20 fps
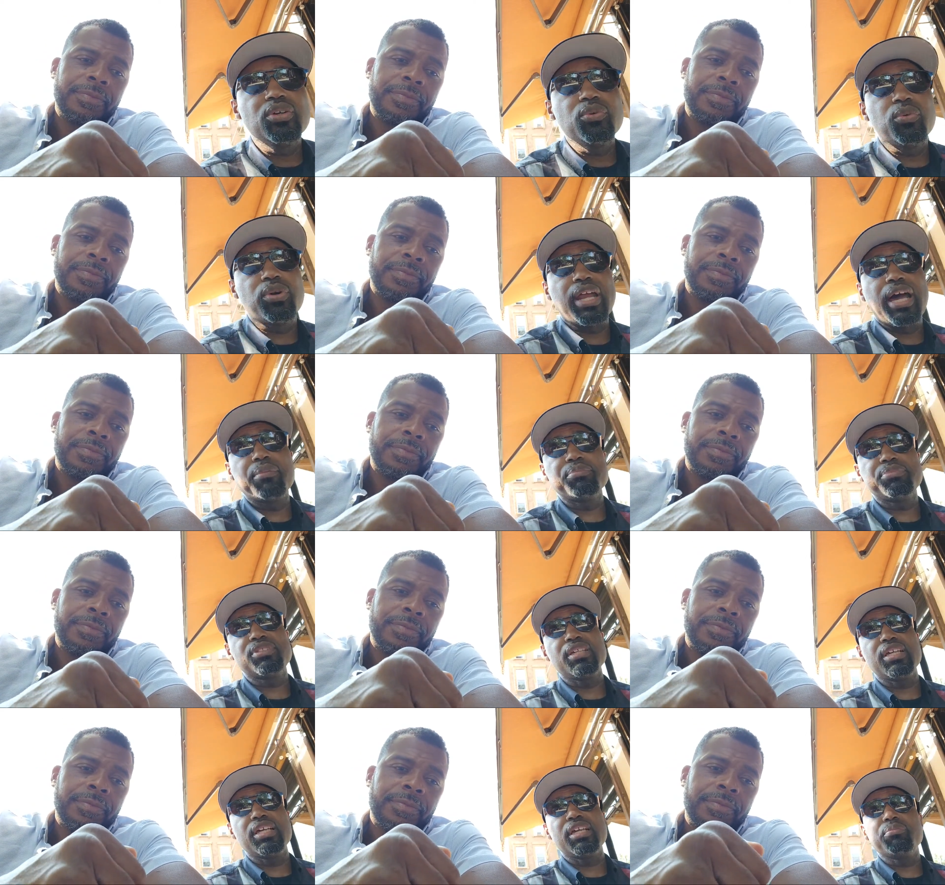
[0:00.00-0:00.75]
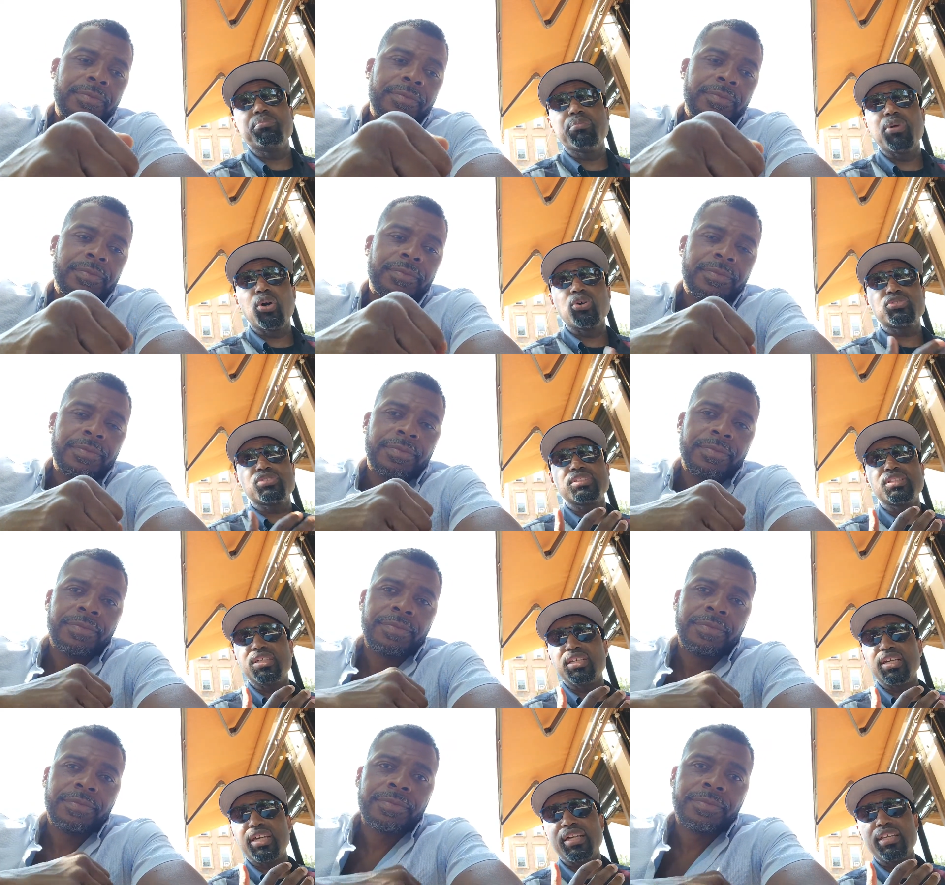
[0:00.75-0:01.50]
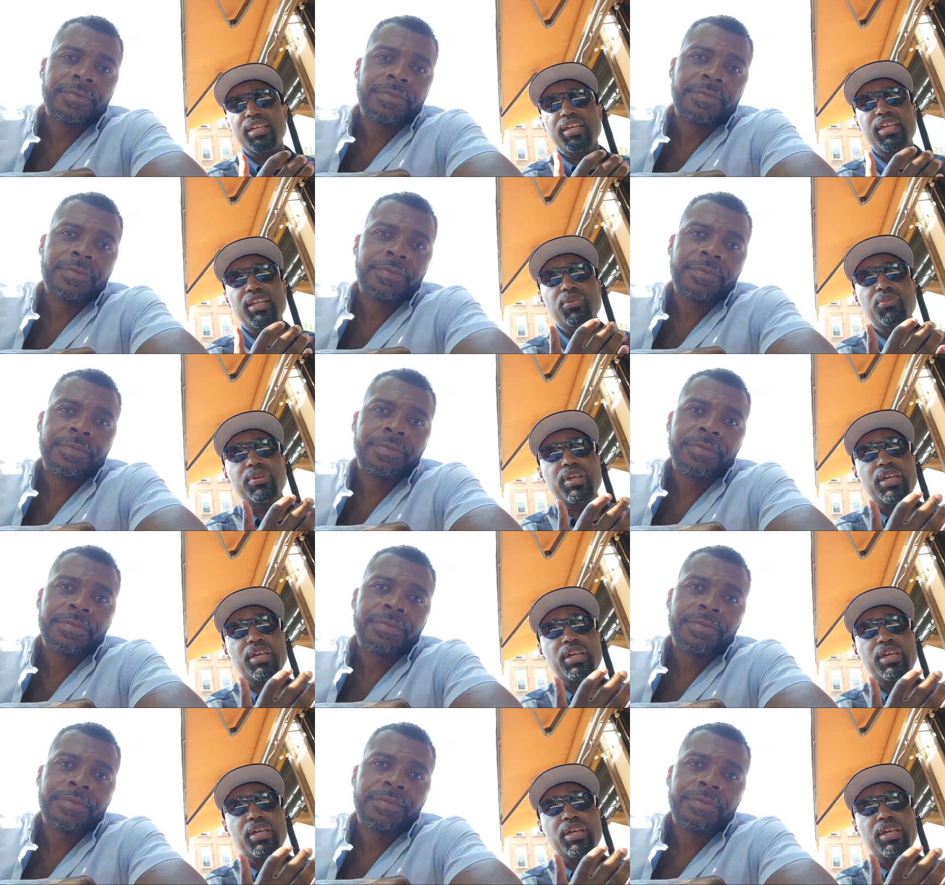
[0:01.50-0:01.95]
Speaker 1: what i'm seeing mostly at N-